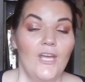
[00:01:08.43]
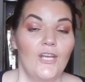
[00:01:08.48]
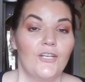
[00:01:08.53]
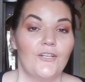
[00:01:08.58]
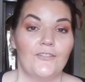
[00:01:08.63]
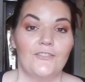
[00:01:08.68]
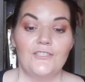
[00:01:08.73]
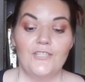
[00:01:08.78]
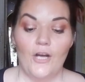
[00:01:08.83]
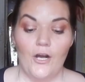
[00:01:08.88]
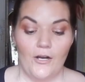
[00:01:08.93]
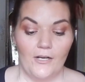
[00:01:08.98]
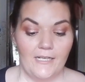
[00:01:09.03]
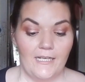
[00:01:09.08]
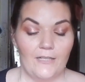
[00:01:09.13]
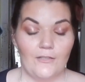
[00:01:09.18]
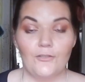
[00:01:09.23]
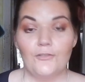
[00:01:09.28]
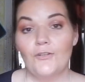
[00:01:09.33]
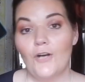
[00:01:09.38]
You're
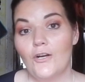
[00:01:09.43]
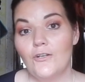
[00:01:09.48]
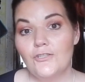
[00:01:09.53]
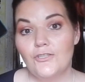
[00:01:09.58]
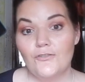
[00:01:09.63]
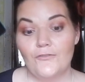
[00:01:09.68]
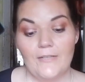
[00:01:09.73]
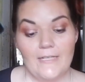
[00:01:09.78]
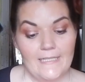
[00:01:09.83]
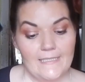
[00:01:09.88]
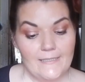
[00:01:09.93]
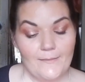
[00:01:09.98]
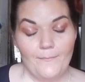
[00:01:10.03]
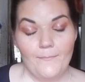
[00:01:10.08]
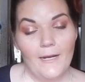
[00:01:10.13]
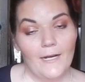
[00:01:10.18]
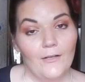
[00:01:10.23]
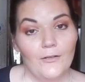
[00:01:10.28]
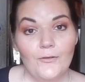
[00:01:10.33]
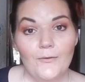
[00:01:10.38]
talking groceries,
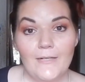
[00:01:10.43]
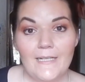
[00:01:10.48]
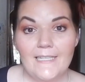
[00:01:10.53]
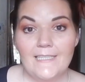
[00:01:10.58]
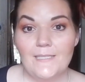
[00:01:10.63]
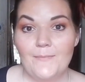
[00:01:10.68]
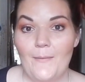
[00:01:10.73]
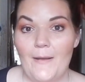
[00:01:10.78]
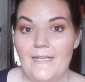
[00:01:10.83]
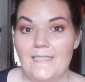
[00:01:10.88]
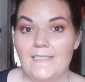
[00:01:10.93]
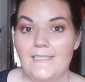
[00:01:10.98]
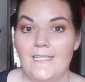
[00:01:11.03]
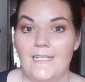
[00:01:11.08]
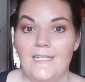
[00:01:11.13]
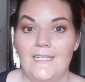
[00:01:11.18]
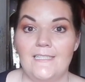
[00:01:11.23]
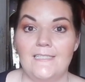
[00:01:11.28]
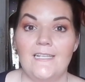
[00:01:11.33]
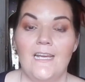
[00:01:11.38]
medical
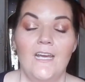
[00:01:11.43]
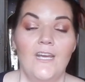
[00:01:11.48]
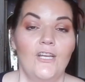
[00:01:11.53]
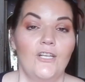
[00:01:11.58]
expenses,